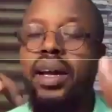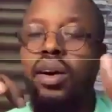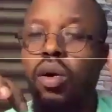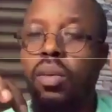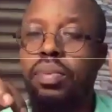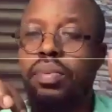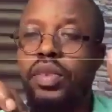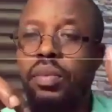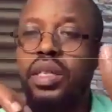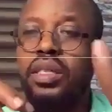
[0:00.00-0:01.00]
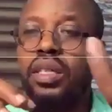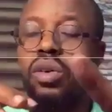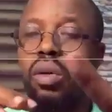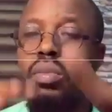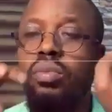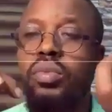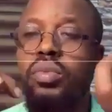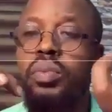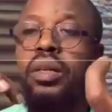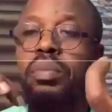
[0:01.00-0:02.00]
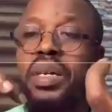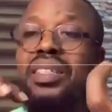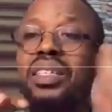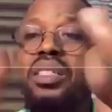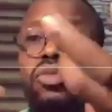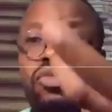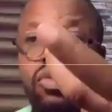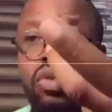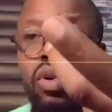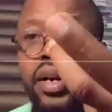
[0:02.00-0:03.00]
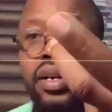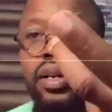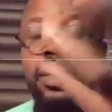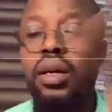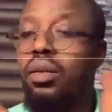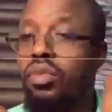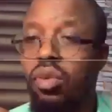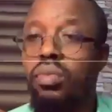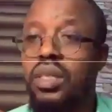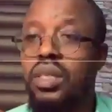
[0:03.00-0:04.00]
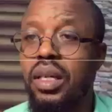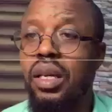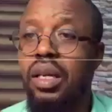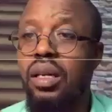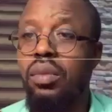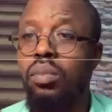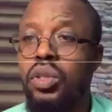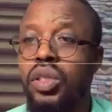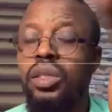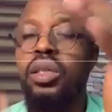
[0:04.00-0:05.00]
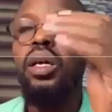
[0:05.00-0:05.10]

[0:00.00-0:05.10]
a hub, the minting hub, minting the VU coin from the ZENIQ blockchain,